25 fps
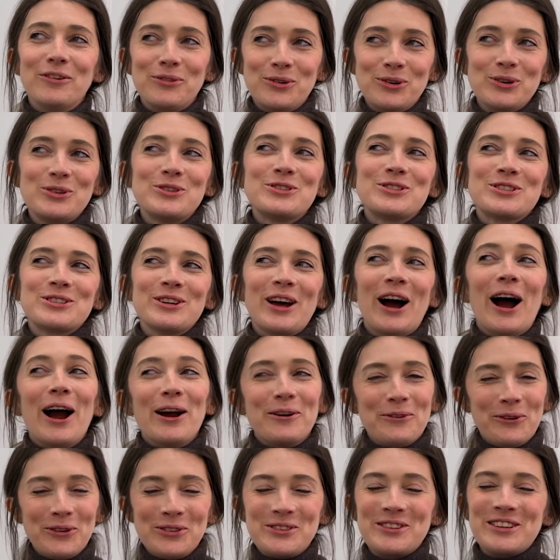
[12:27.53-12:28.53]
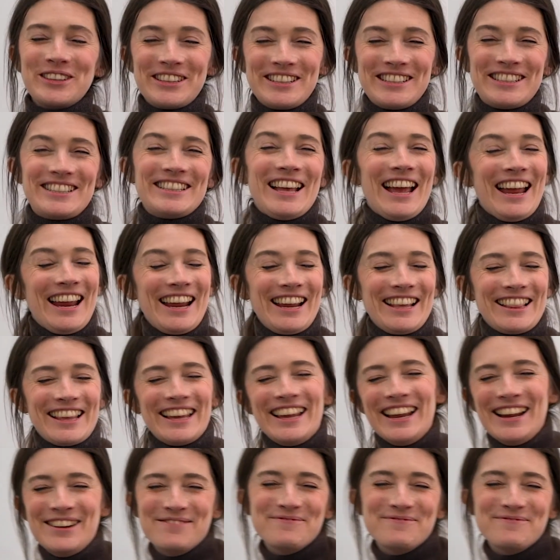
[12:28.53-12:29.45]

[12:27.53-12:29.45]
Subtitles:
was going to say the